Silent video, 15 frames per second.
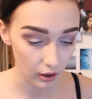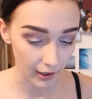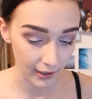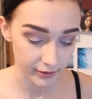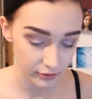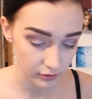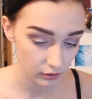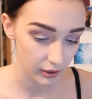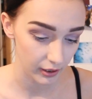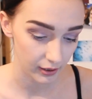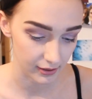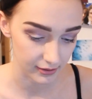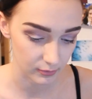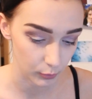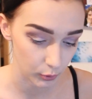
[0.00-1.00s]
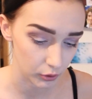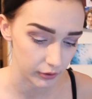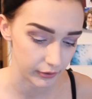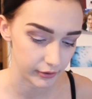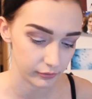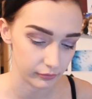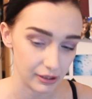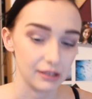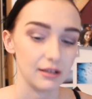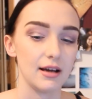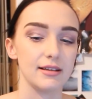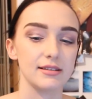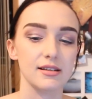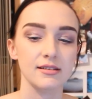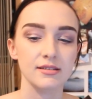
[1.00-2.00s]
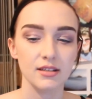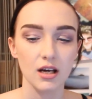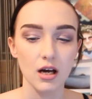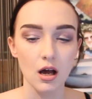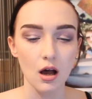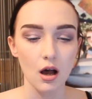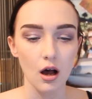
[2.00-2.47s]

I do think is important to realise is that